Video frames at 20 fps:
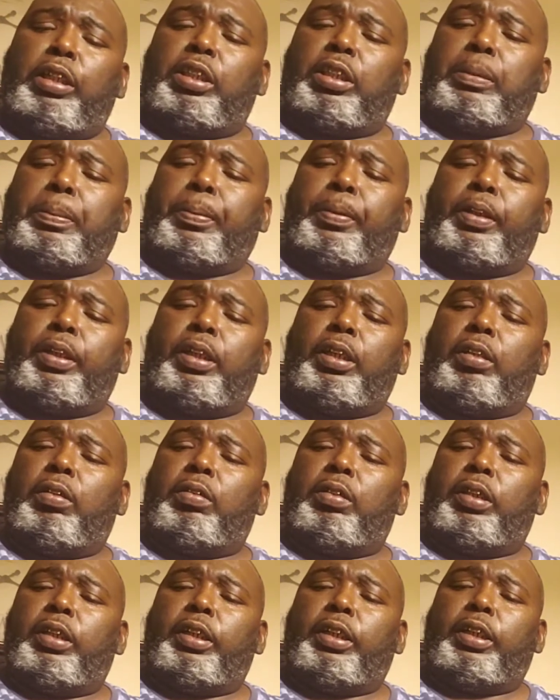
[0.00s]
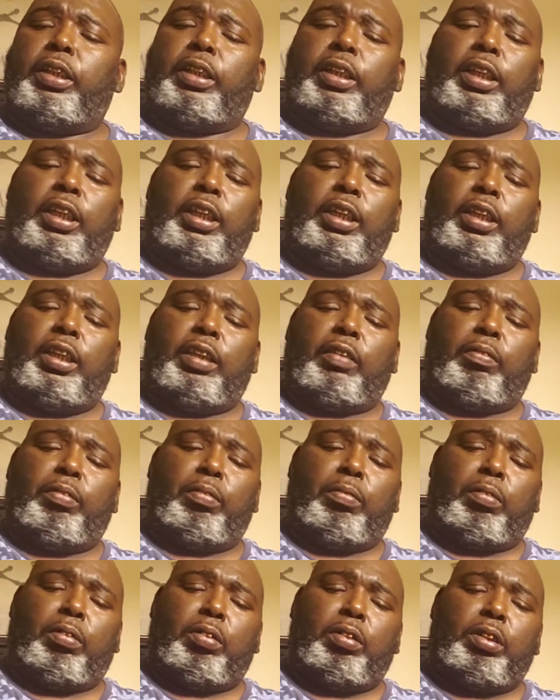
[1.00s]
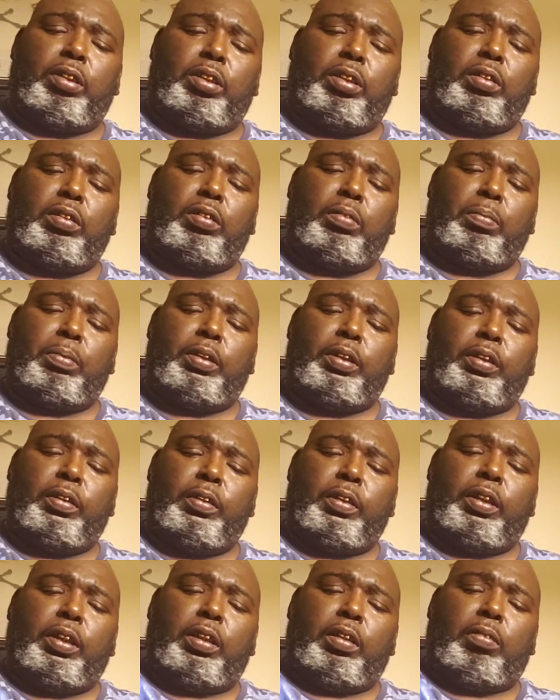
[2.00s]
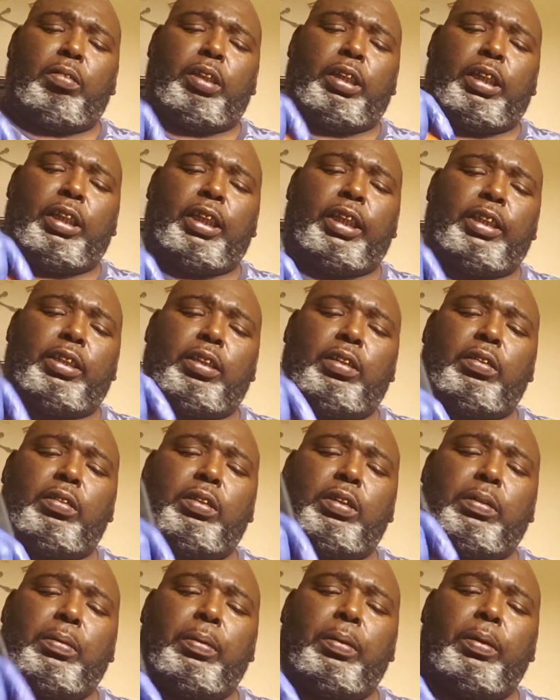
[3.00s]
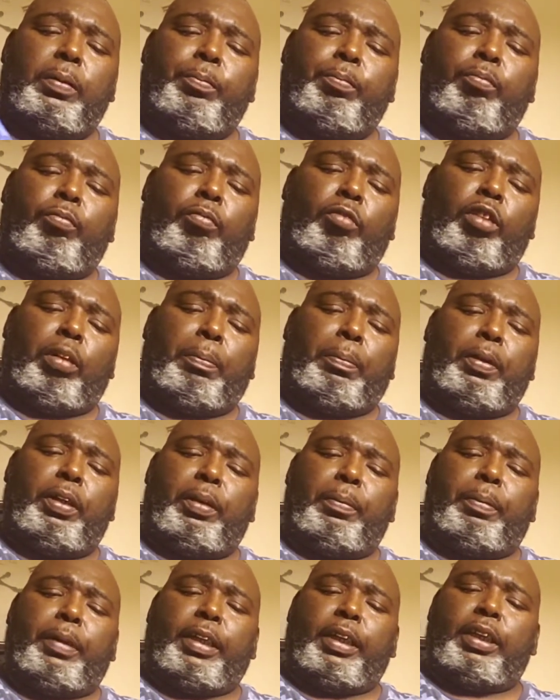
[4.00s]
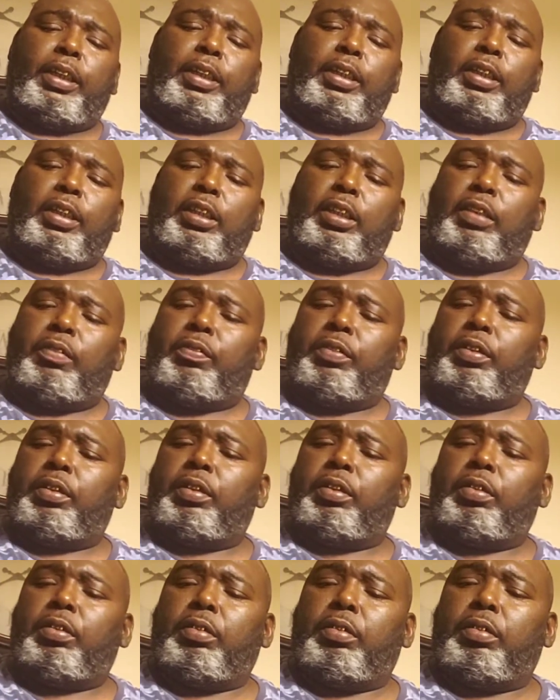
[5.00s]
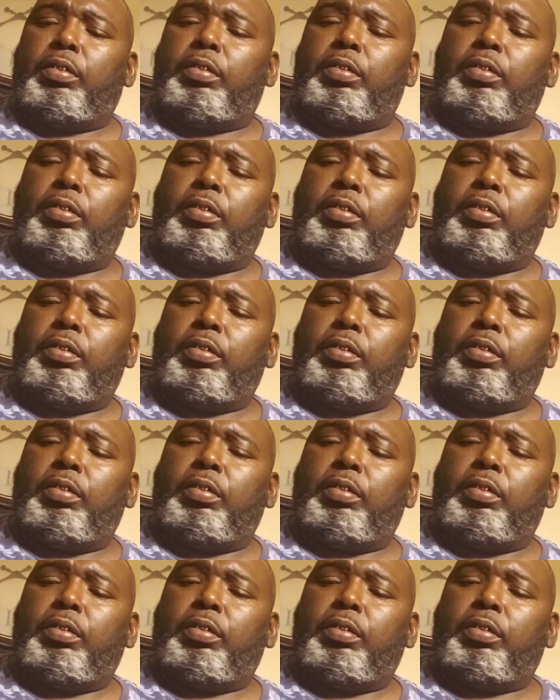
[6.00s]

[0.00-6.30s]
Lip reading: we could just put it on there and eat if we wanted to. But what I like to do is put it back in the oven